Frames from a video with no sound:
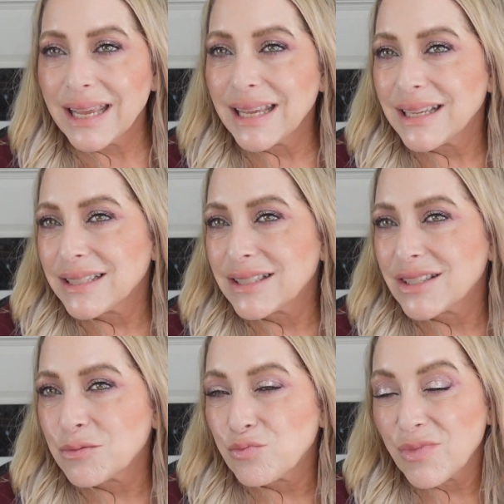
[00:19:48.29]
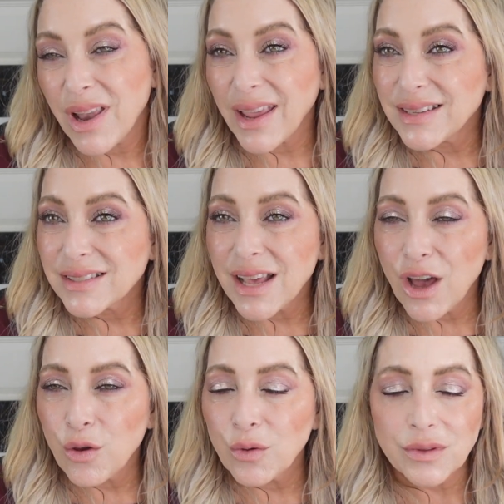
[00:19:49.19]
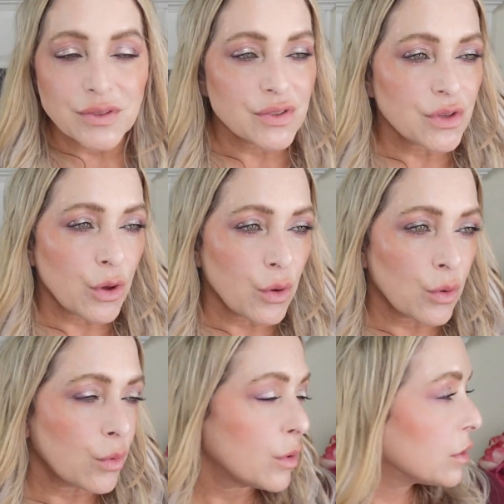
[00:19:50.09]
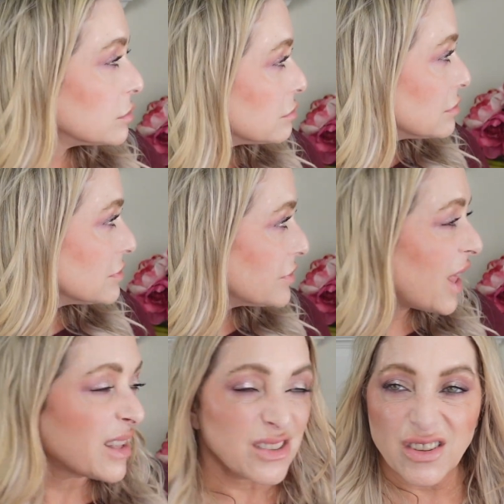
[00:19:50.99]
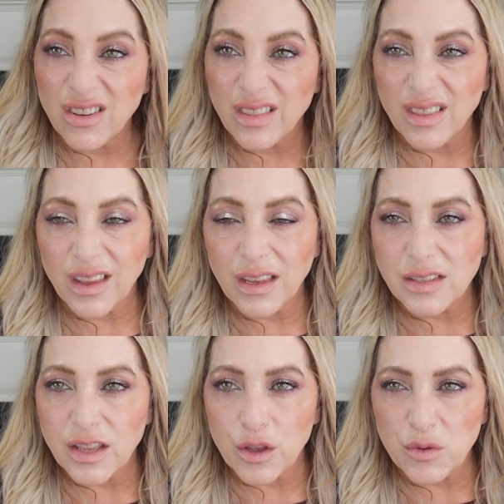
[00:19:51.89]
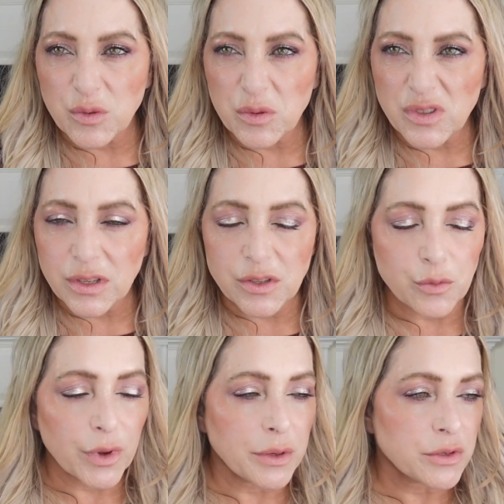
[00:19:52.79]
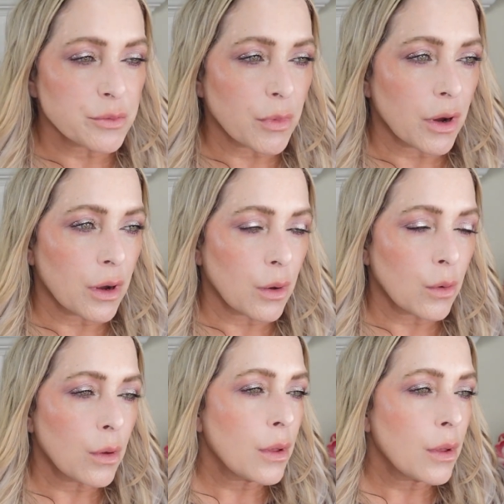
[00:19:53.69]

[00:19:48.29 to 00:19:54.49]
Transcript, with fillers: It's nice out, so that's a good thing because I think we're supposed to get some rain tomorrow.